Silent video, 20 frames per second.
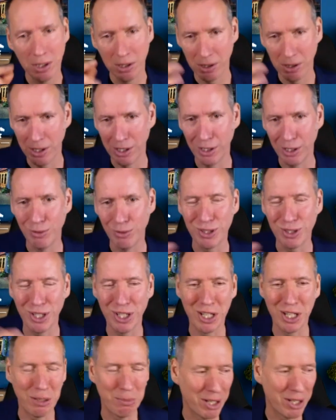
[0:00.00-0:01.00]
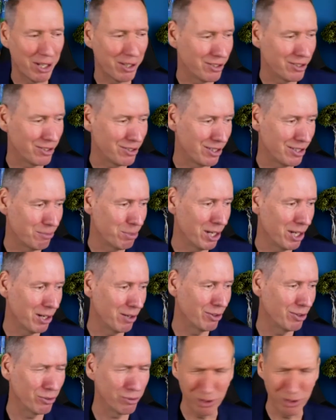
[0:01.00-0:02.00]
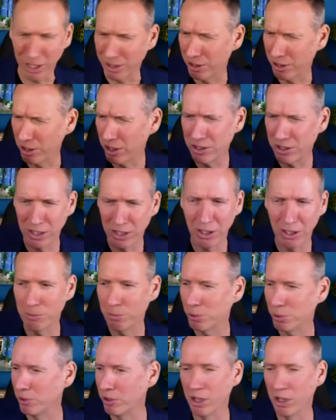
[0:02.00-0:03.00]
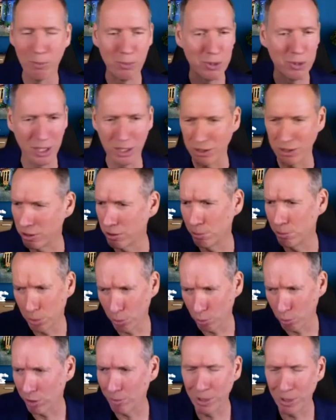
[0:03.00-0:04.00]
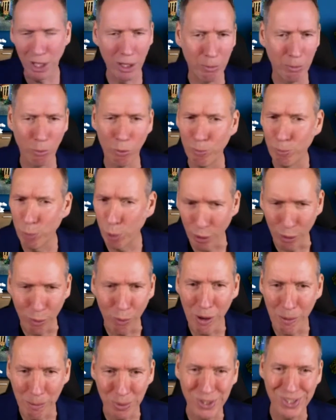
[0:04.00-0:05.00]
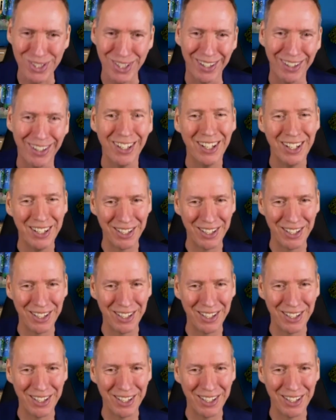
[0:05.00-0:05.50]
Like you were saying about the, the parents, that 99.9% is good, but what about the point 0.1%?